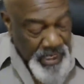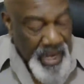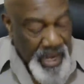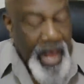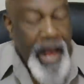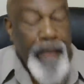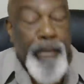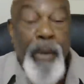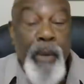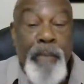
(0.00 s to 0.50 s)

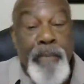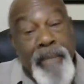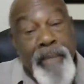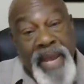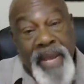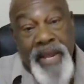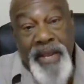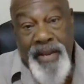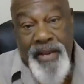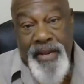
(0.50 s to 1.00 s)
I'm a
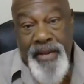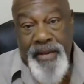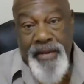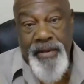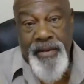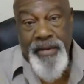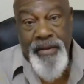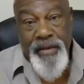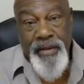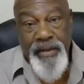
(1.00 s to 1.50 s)
man,
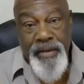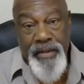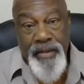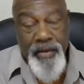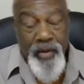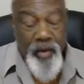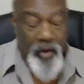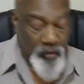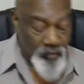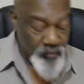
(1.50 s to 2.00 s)

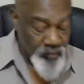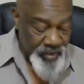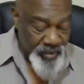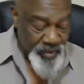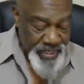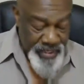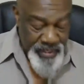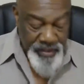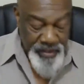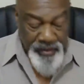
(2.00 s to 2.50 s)
a
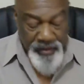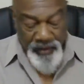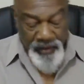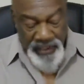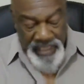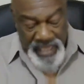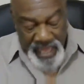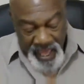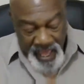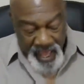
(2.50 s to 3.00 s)

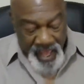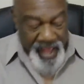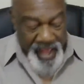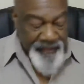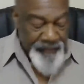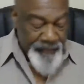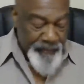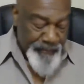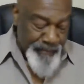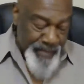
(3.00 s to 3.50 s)
real
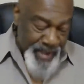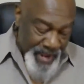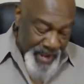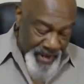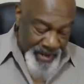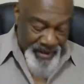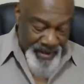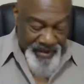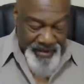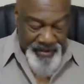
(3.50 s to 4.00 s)
live
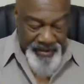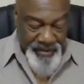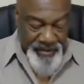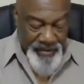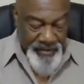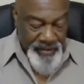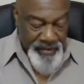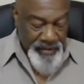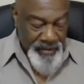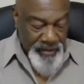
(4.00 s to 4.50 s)
man.
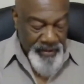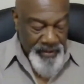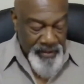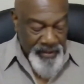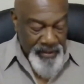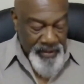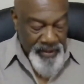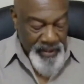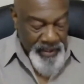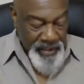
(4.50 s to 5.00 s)

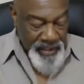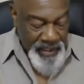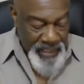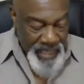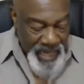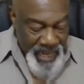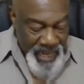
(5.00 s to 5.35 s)
And